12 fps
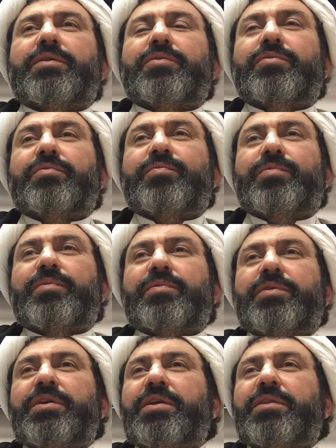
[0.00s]
you know,
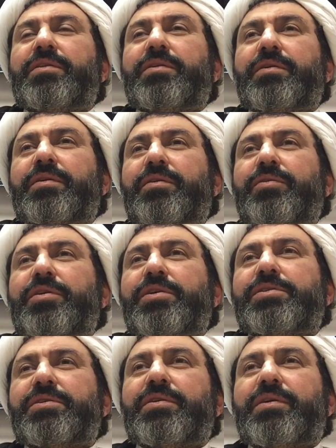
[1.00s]
need, uh,
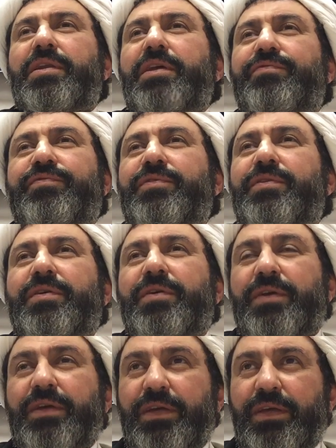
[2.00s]
needs lift.
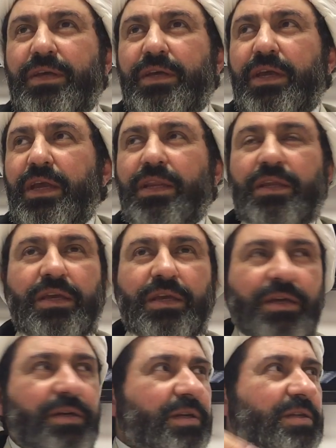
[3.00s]
In
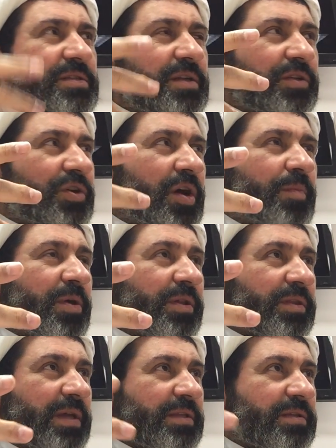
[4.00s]
here, it's not
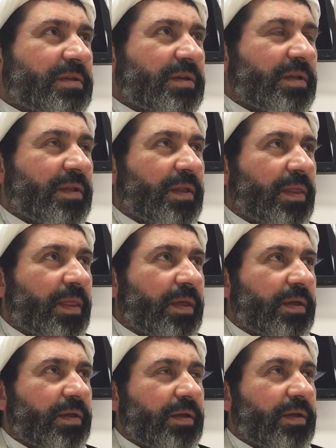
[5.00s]
common that
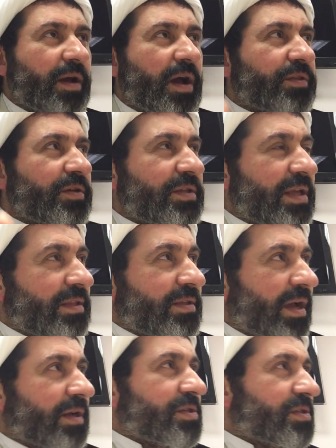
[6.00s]
uh, other than
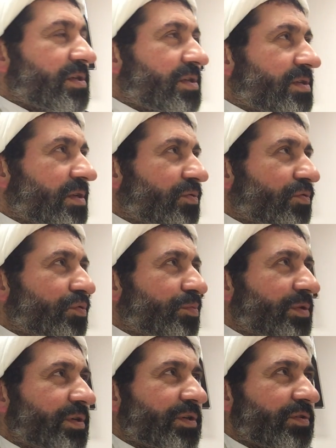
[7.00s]
taxis and
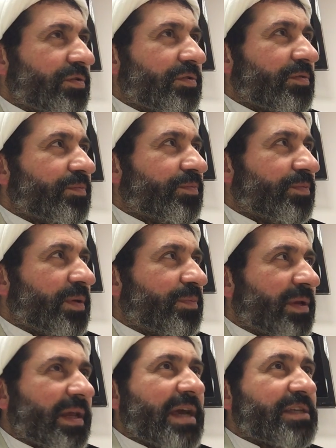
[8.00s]
Uber, you know,
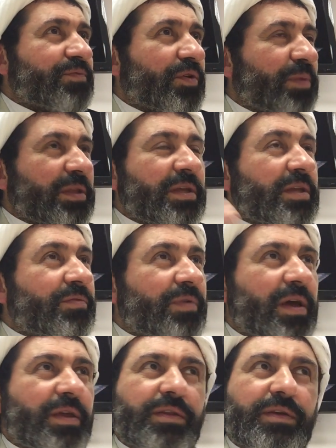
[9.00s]
people ask for. But in
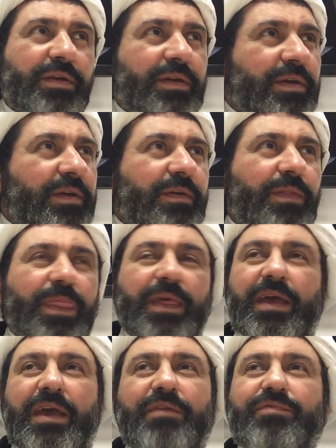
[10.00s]
Iran, uh,
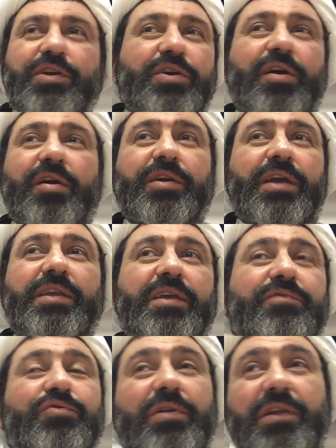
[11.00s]
every car can
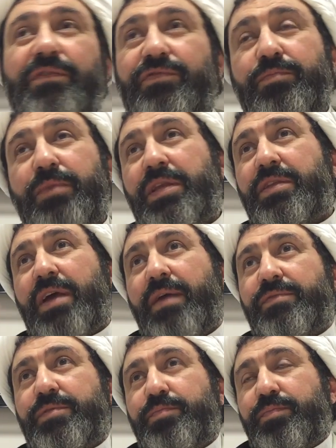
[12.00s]
give you a lift. Many
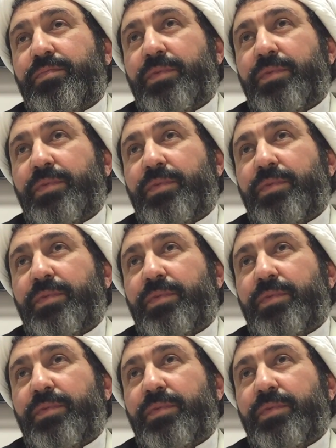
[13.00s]
times,